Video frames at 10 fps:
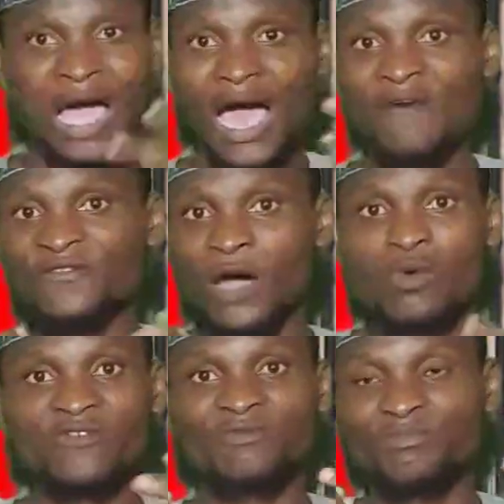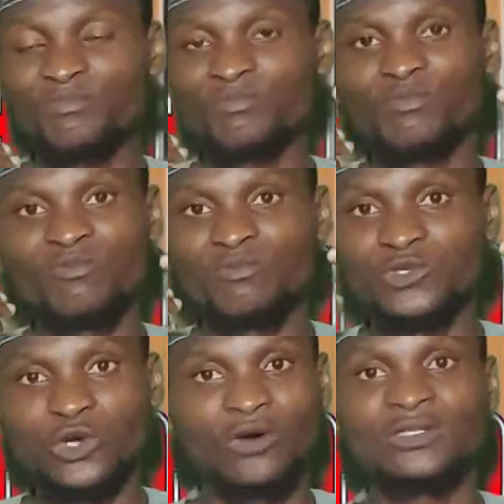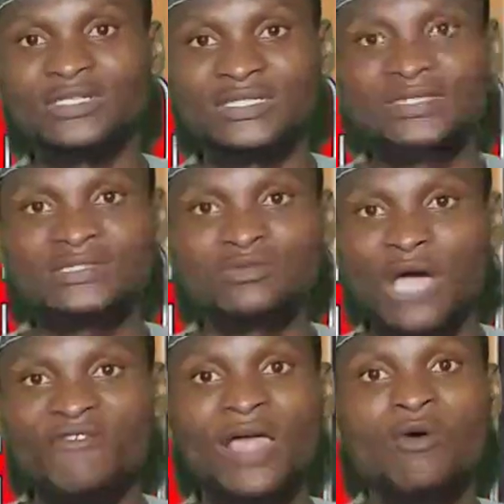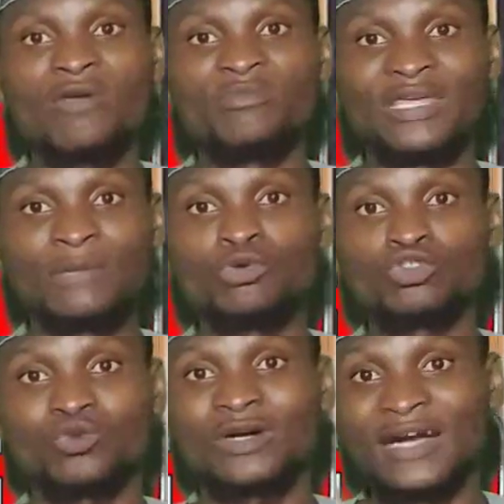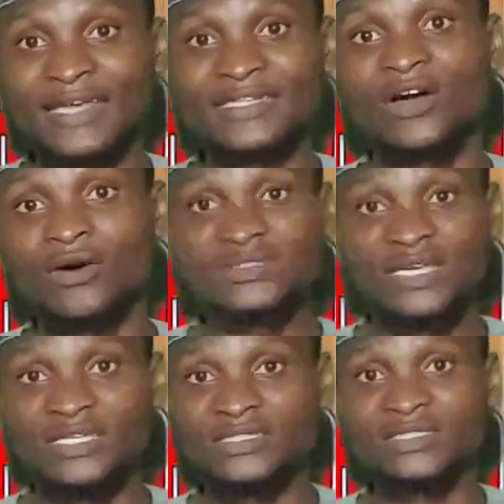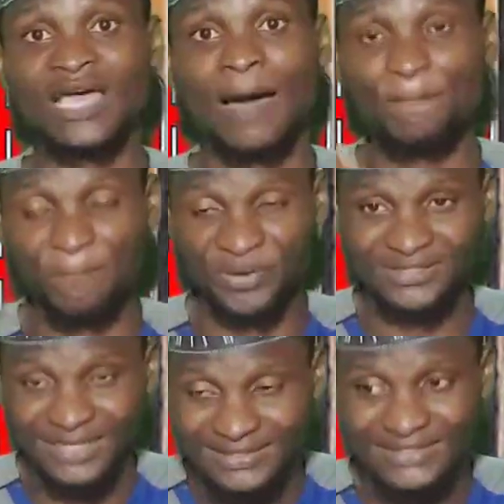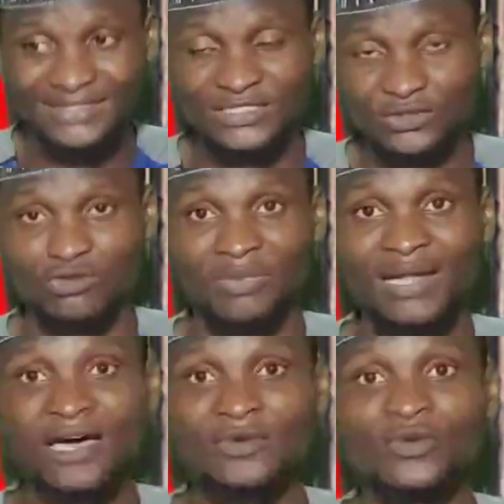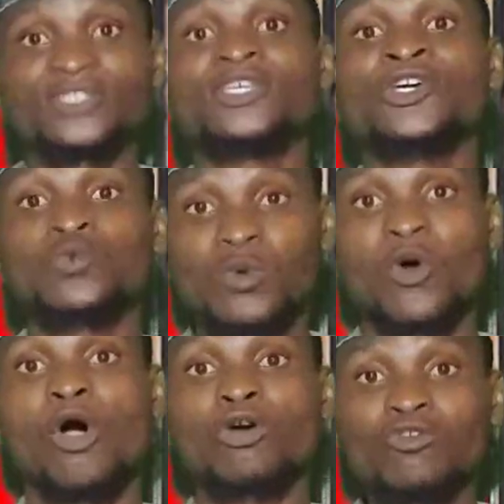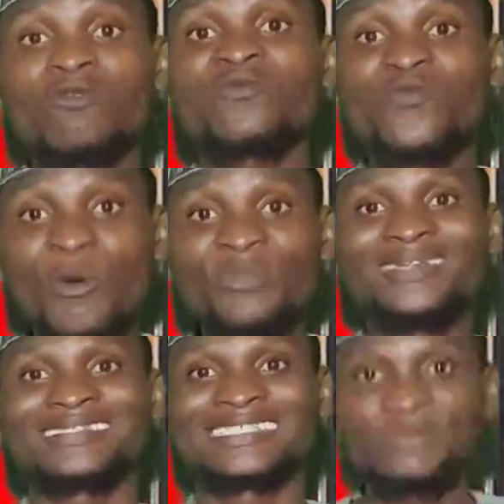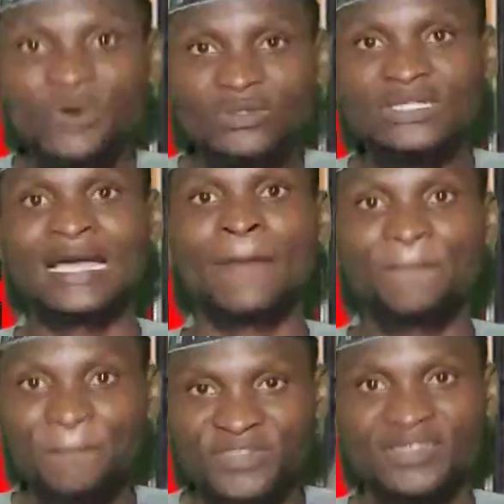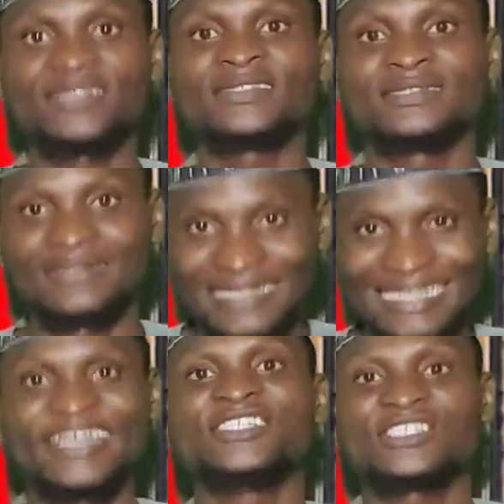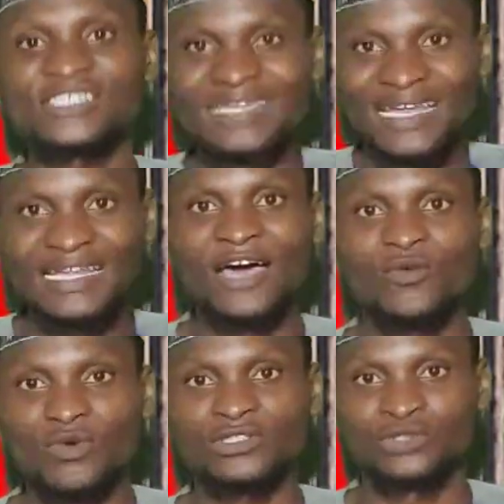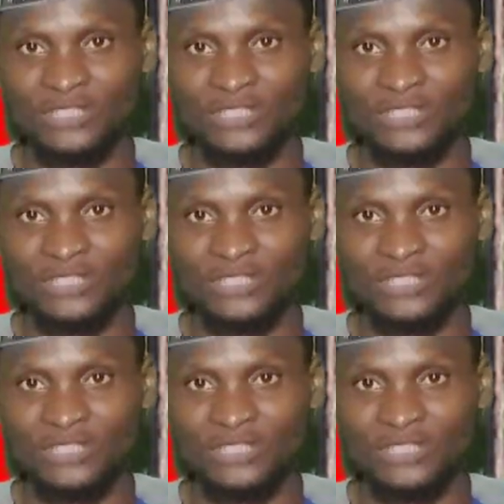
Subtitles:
After we've done it, after we'll be able to create the content and present it in Yoruba language, we will also form the same content and present it in English language.